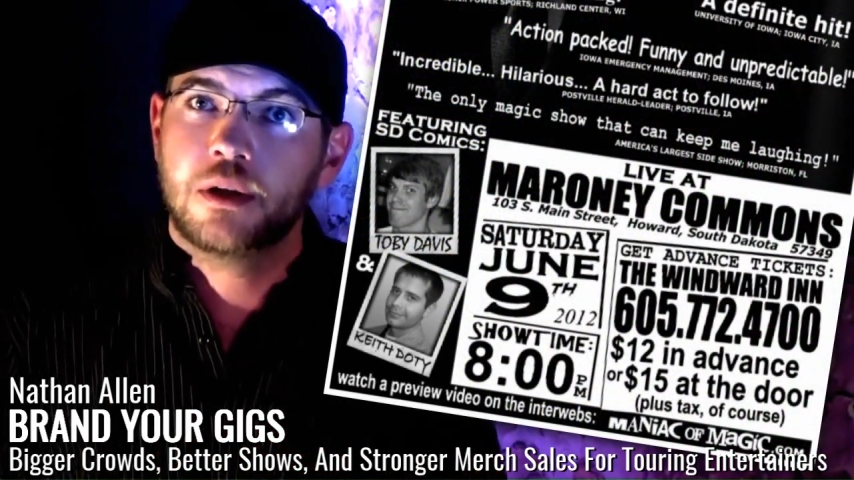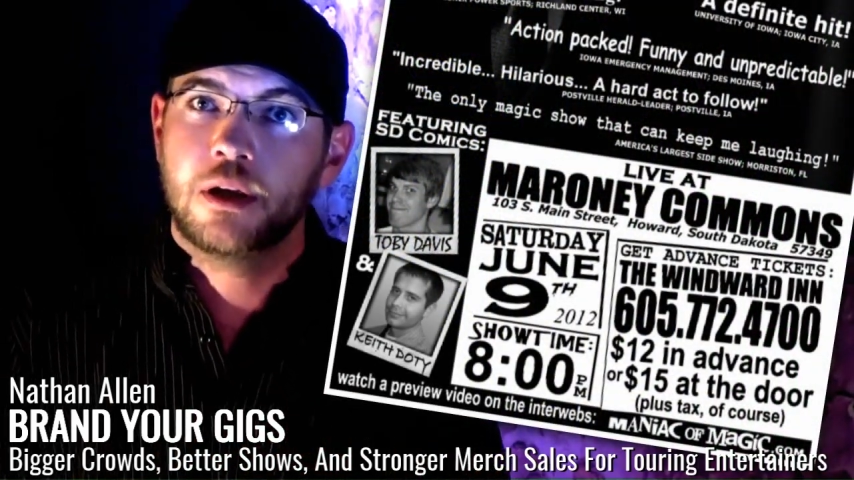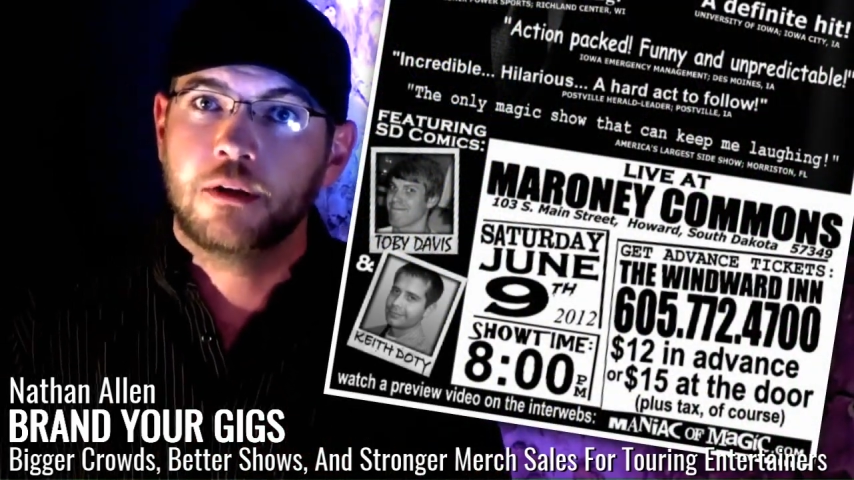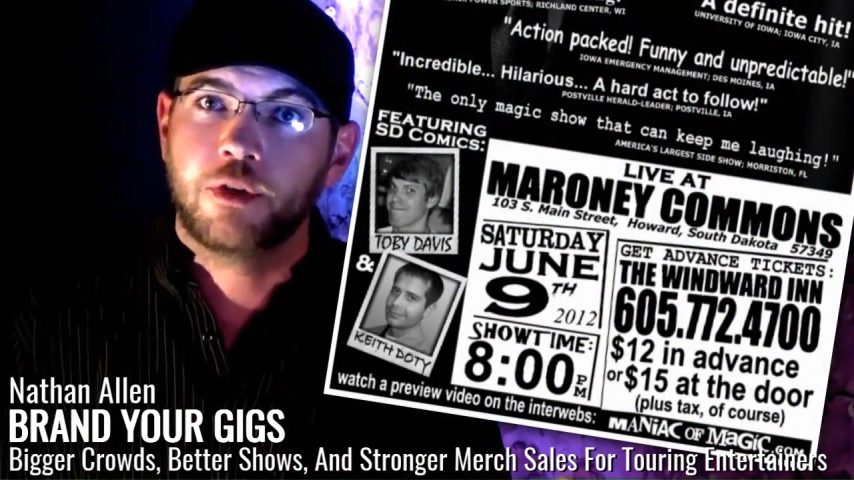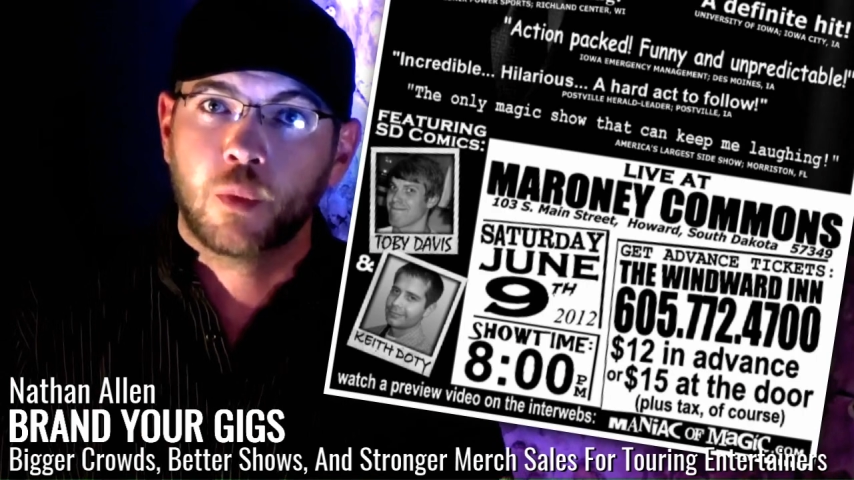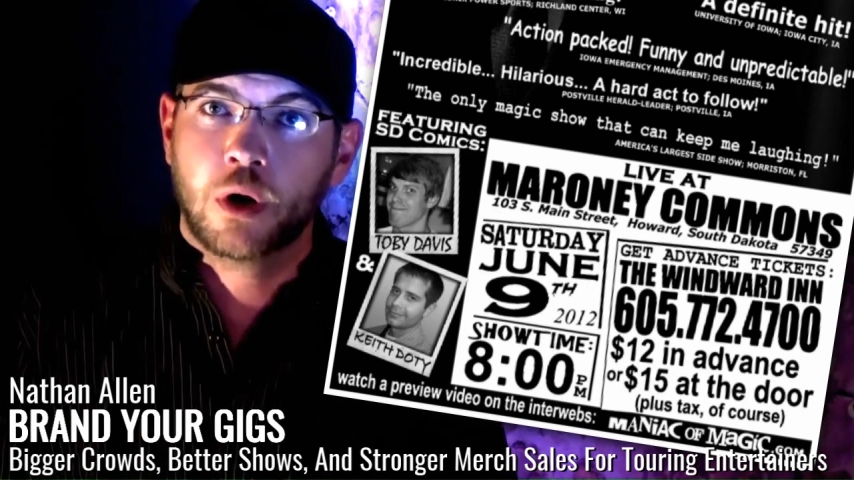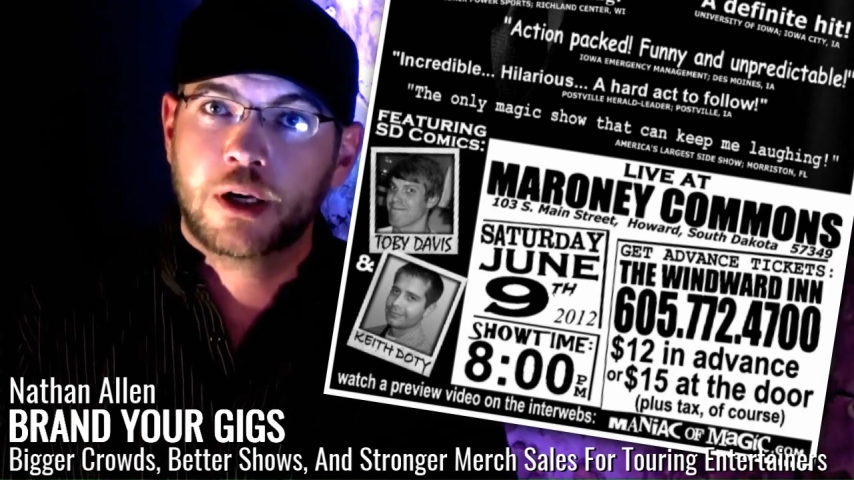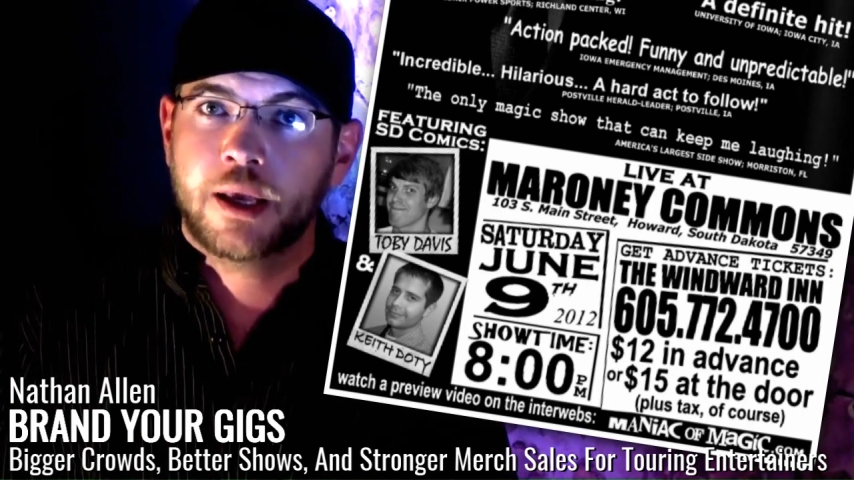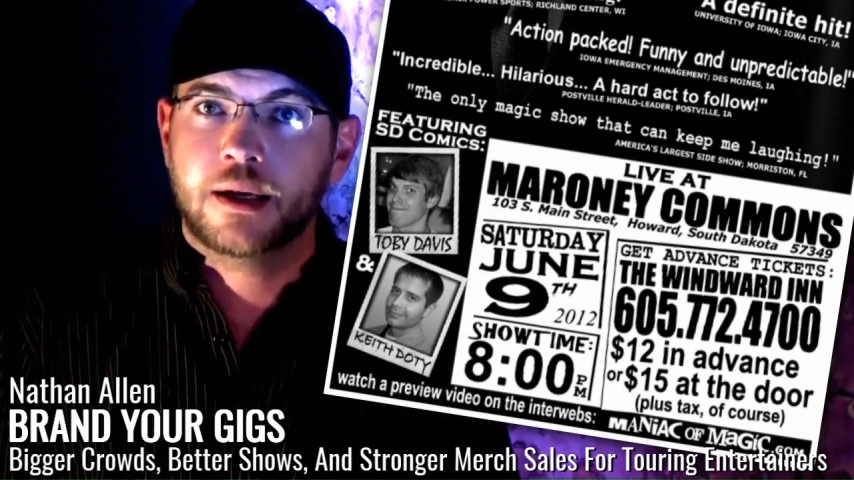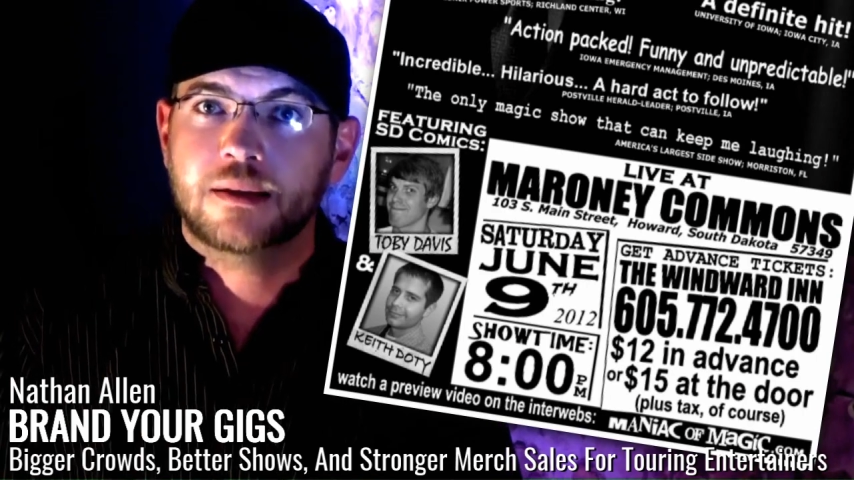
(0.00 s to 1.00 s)
if you're
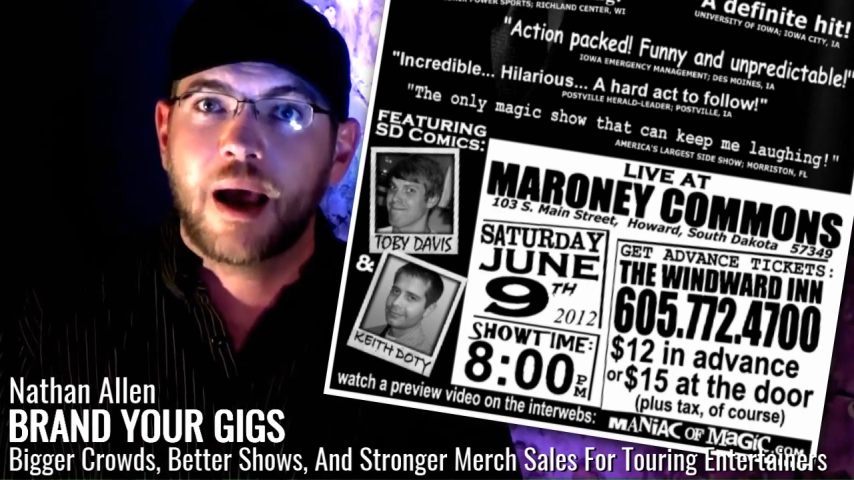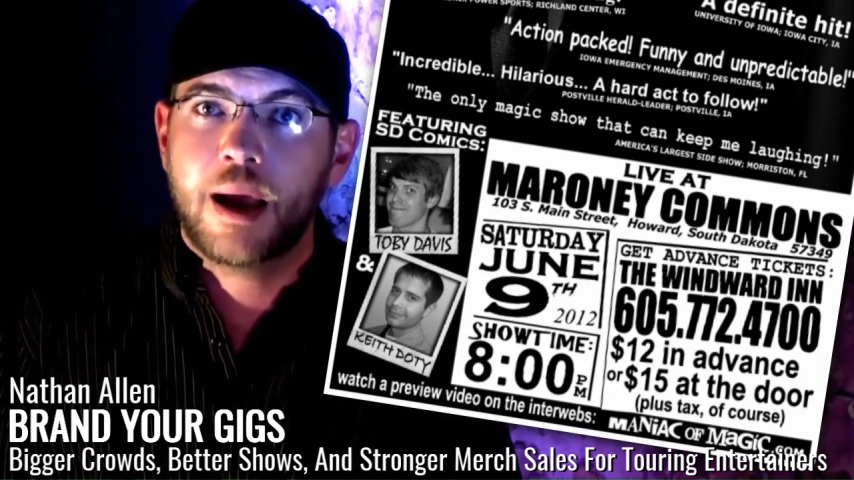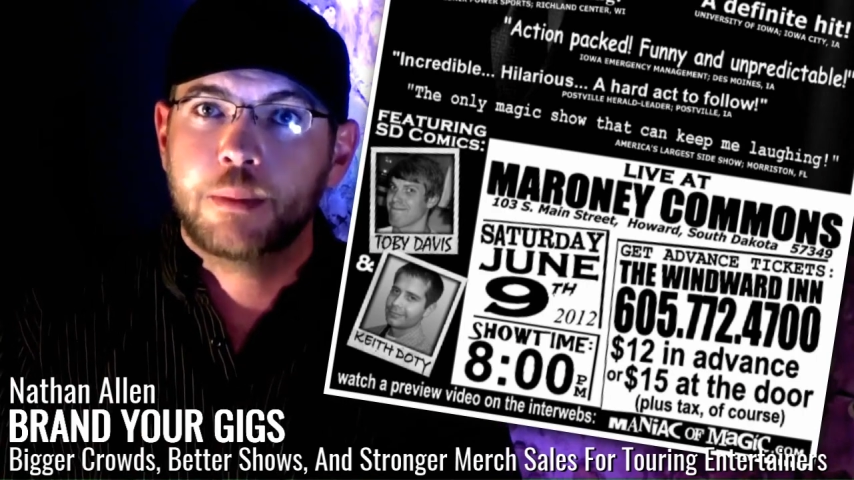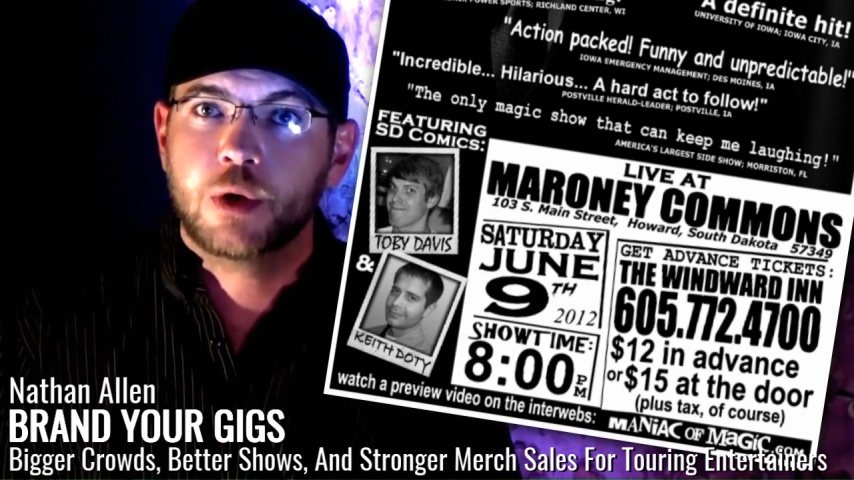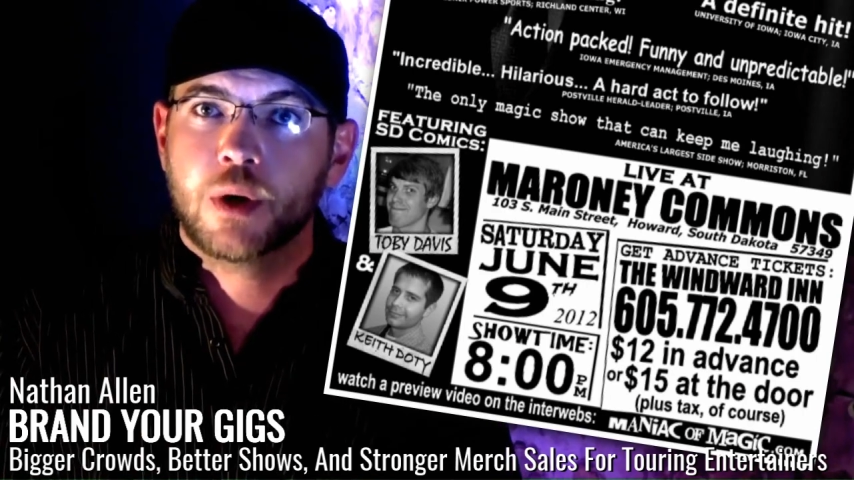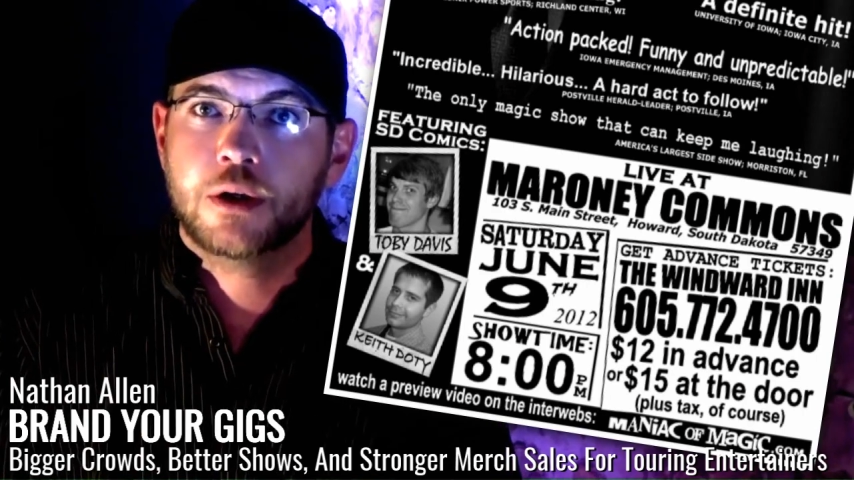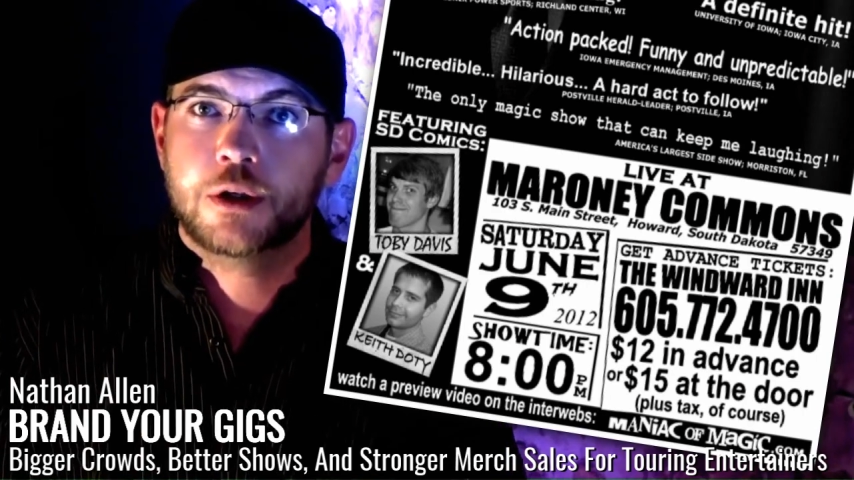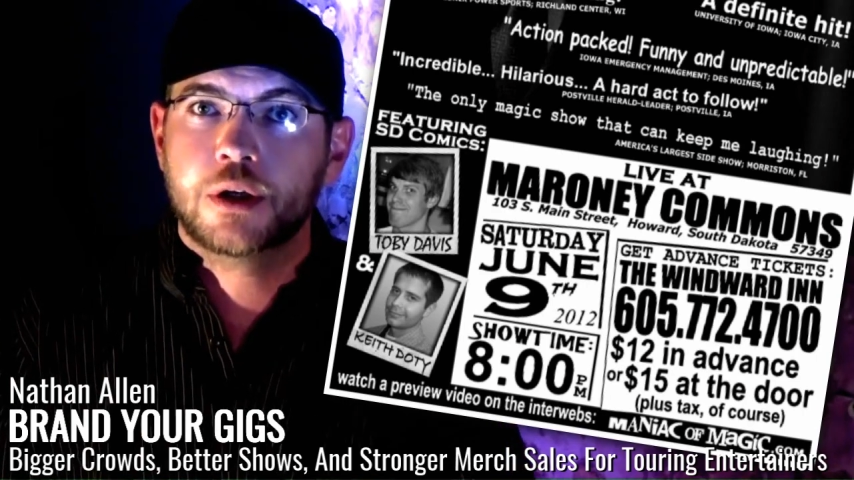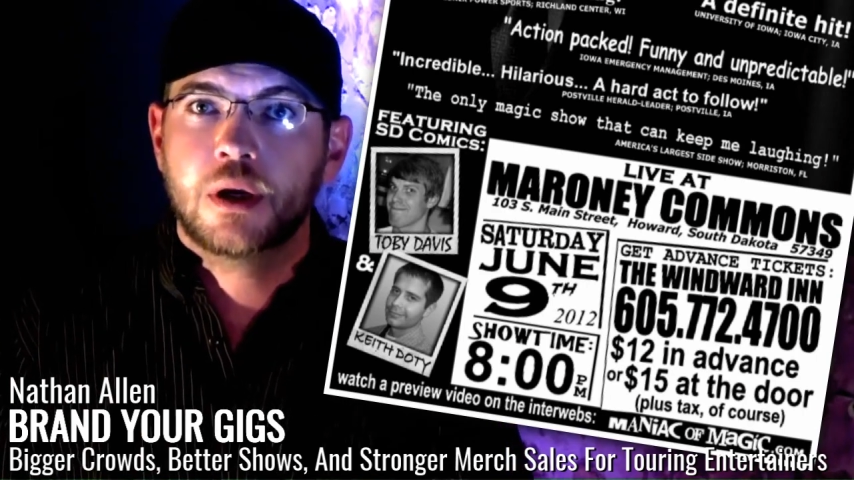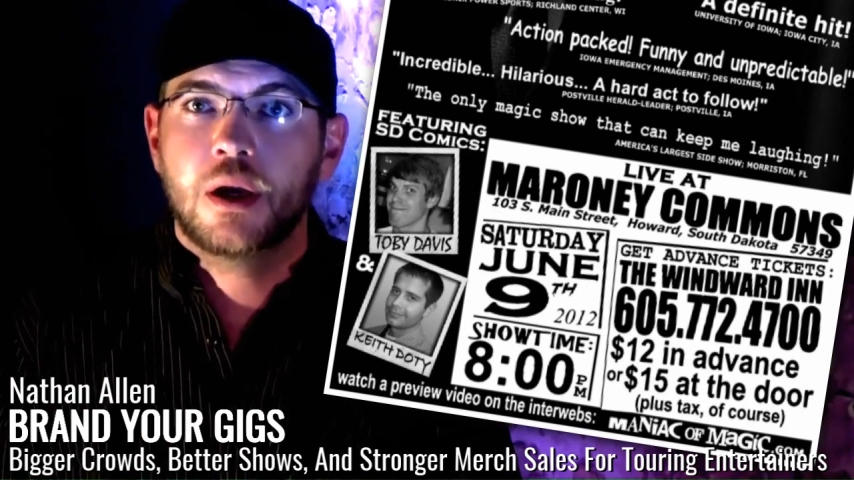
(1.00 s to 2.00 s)
working on a time crunch.